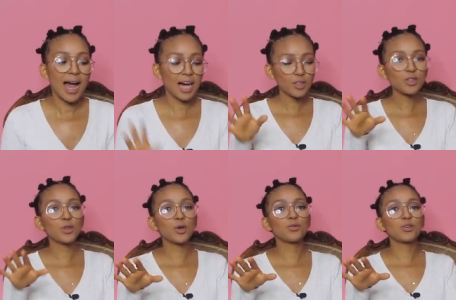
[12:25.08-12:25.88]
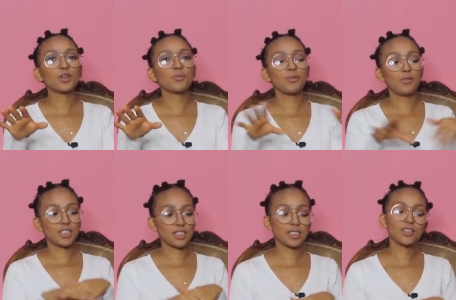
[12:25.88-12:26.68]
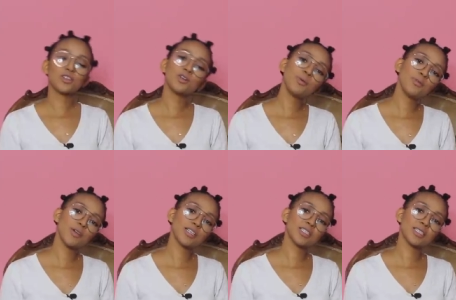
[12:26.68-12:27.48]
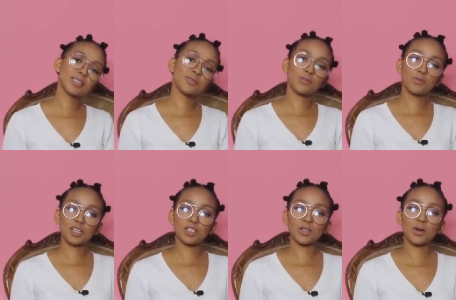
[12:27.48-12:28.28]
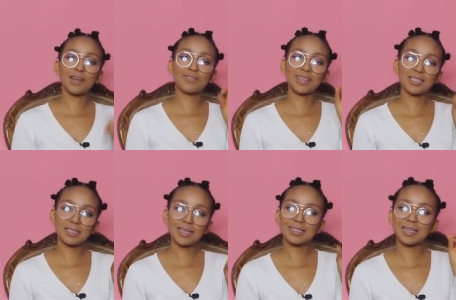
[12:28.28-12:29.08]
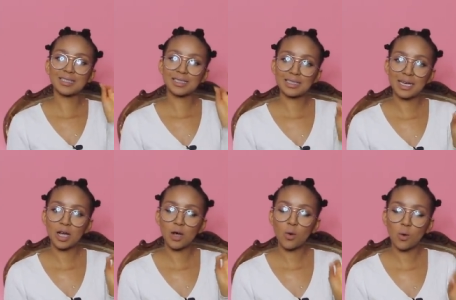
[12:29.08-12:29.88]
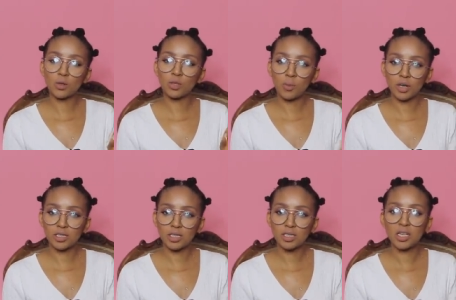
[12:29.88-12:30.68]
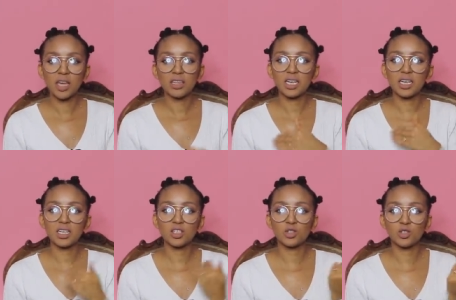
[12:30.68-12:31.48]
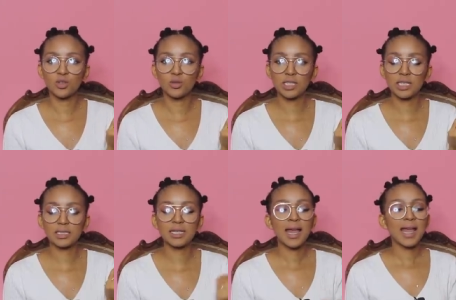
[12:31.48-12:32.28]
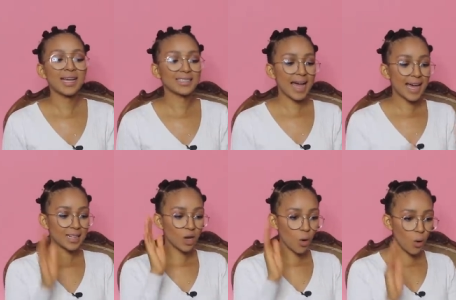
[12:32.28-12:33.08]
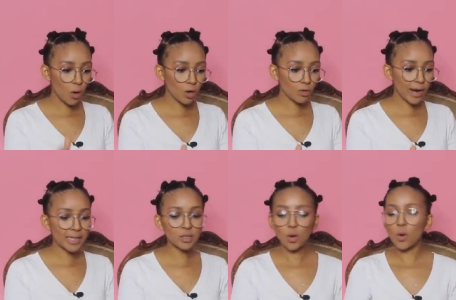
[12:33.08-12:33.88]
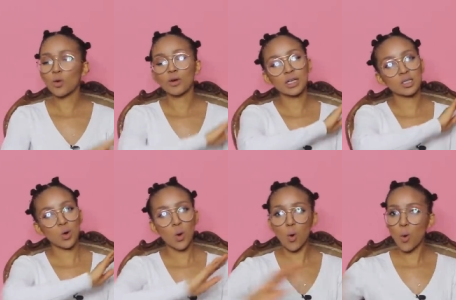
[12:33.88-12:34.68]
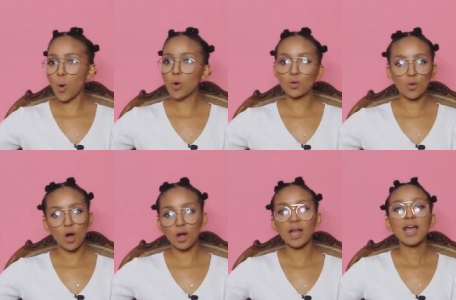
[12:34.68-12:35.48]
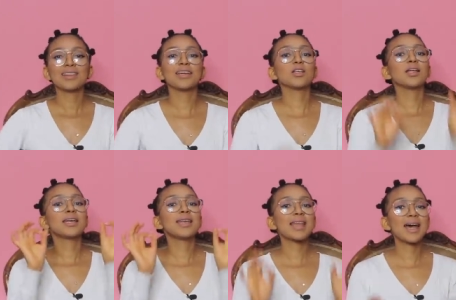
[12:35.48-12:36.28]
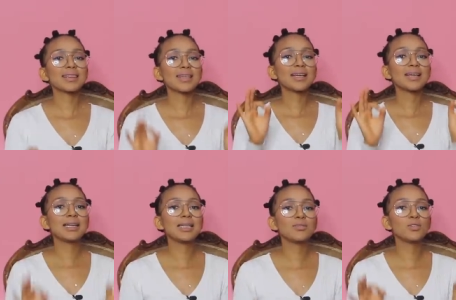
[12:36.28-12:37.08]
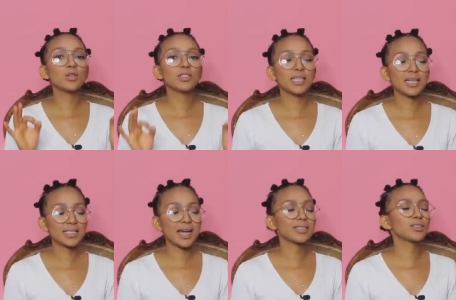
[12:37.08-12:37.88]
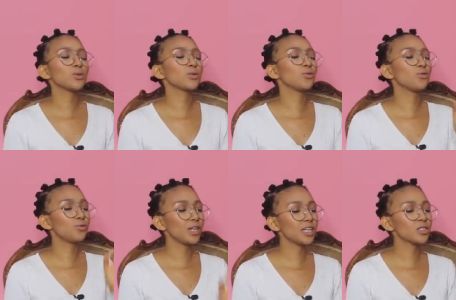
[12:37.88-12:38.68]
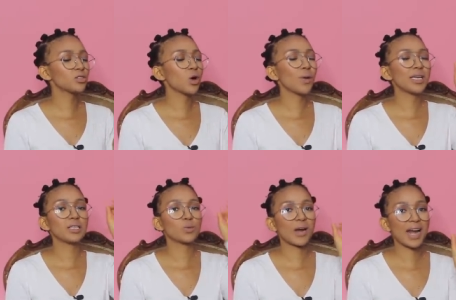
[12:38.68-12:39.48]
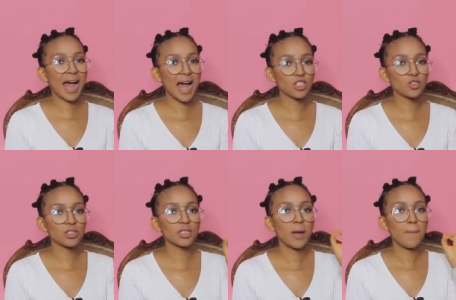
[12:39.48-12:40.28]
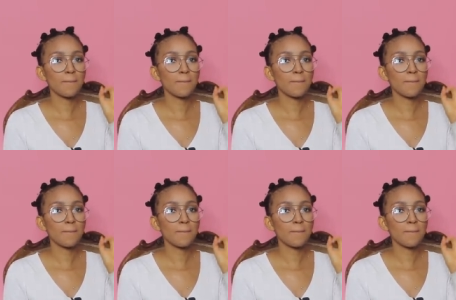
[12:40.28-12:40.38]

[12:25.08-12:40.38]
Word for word: How do you know if you're a perfectionist? You're a perfectionist if you feel as though if this thing doesn't tick all the boxes, then it is useless. It's either all right or it is all wrong. That nothing leaves your desk until you feel as though it is 100